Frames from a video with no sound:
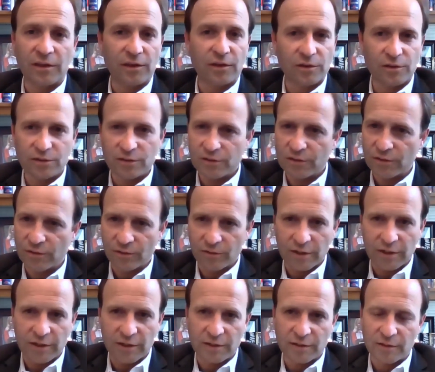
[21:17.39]
there's still
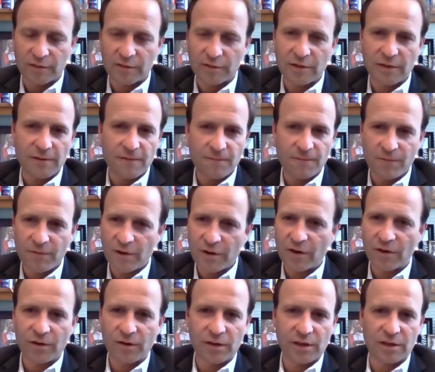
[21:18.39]
a
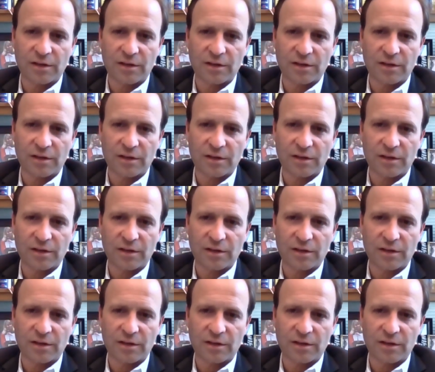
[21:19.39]
very